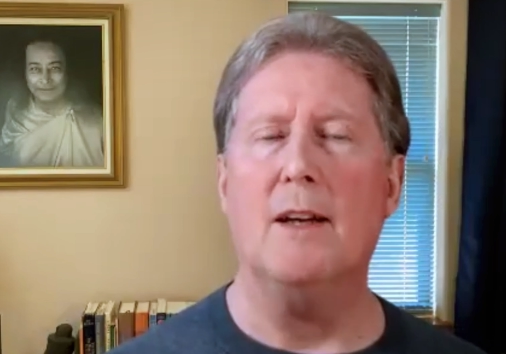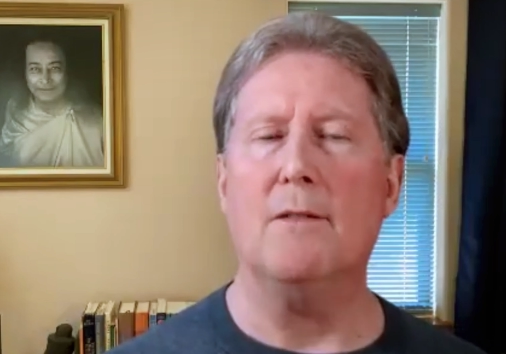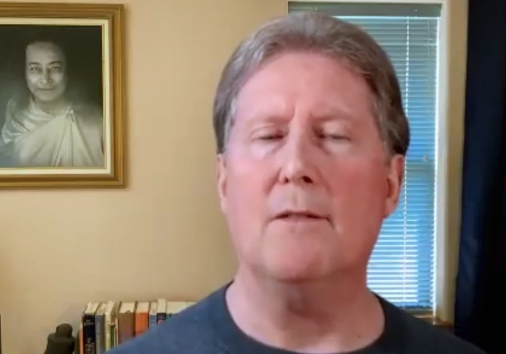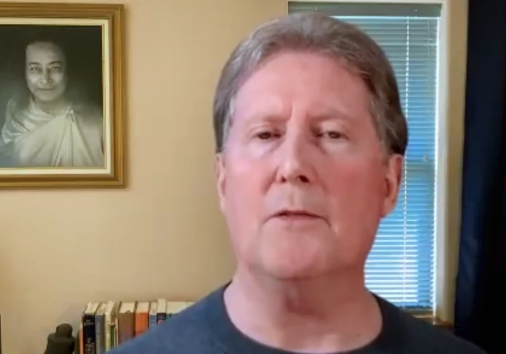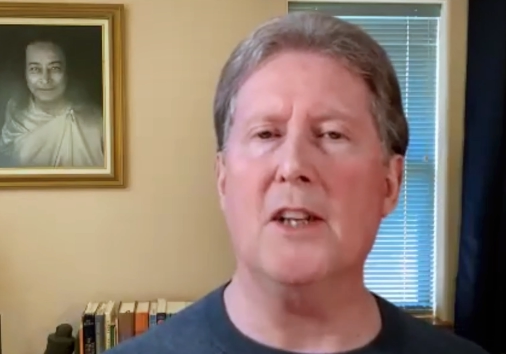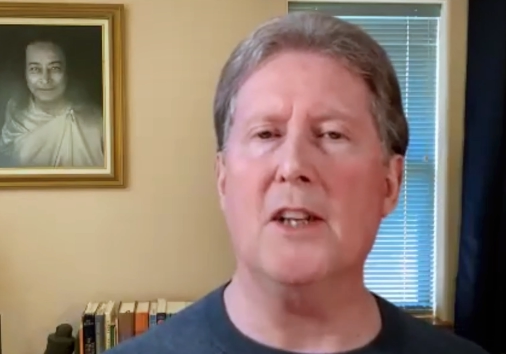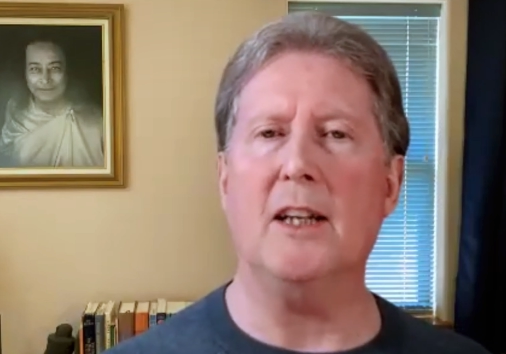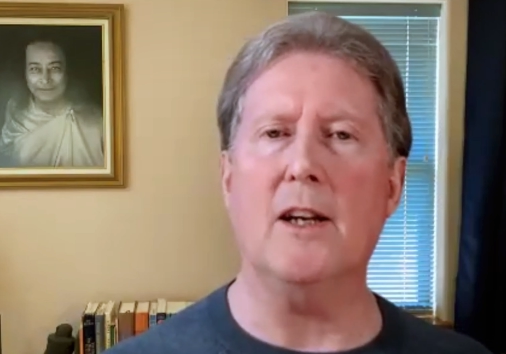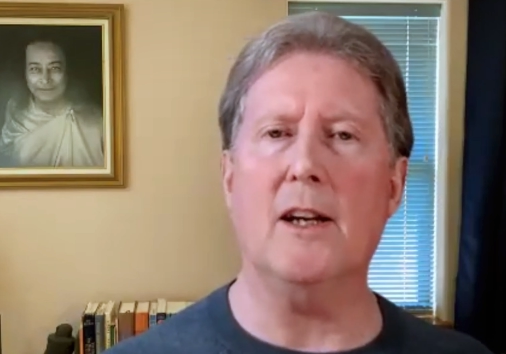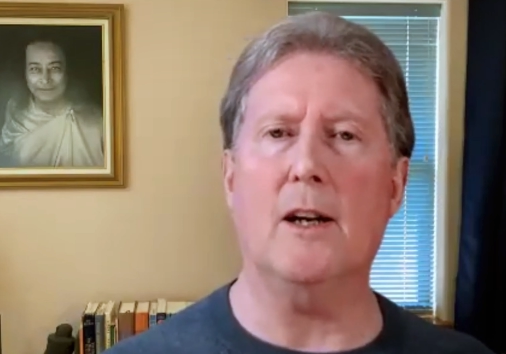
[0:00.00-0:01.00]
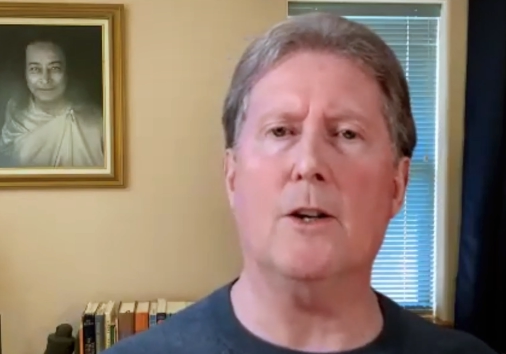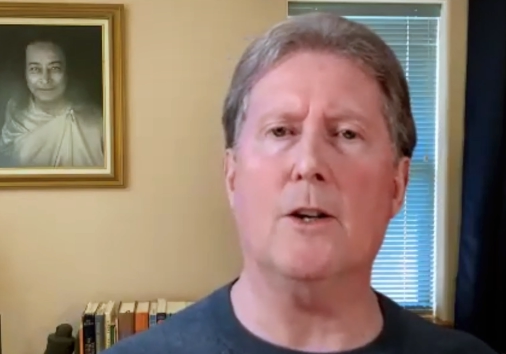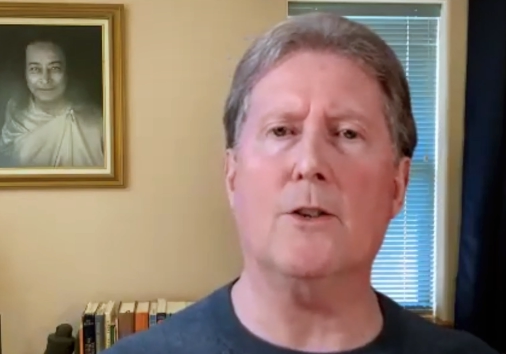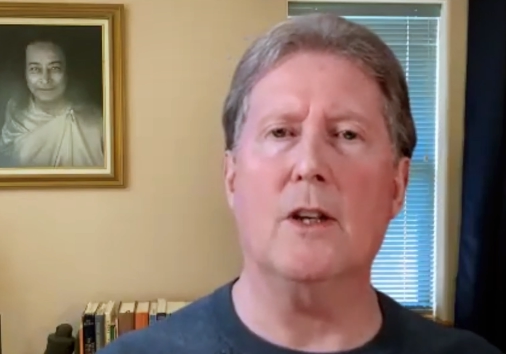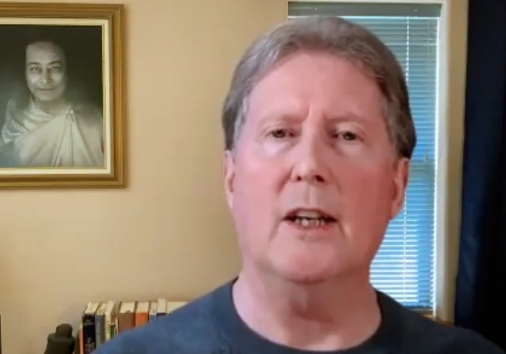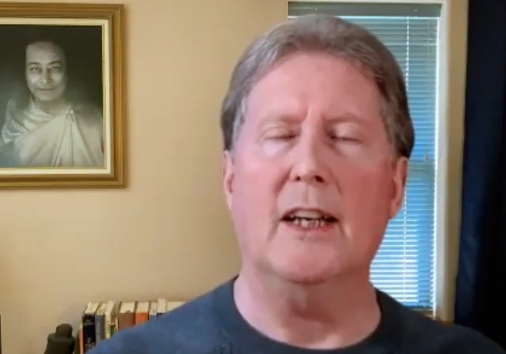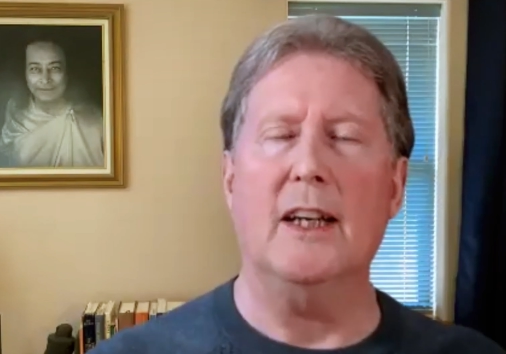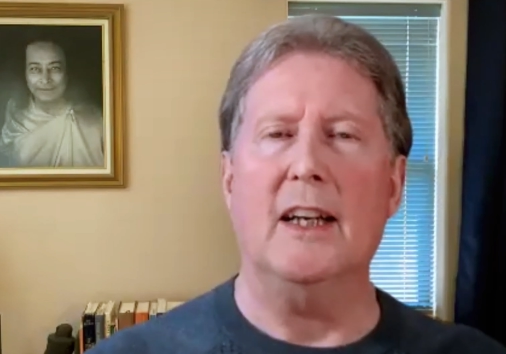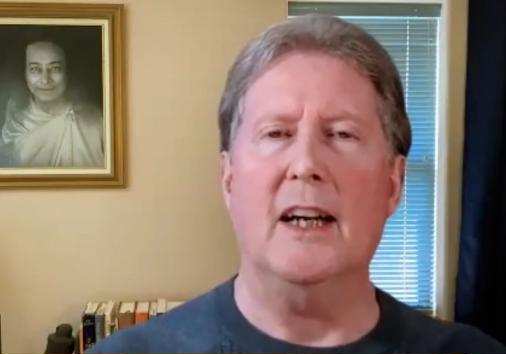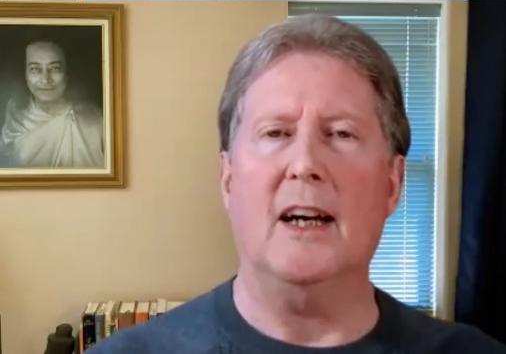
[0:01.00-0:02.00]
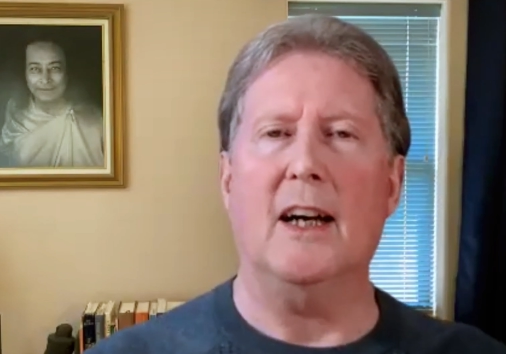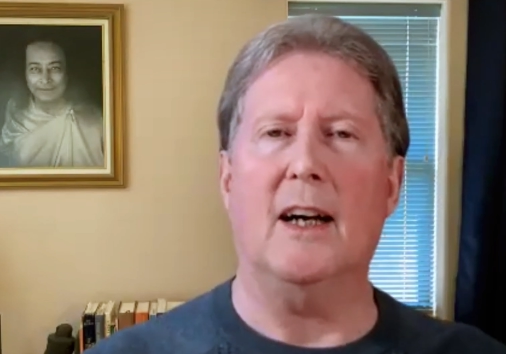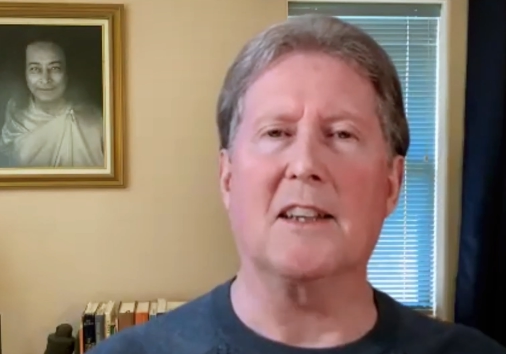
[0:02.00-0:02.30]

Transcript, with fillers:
Speaker 1: 15 years. Uh,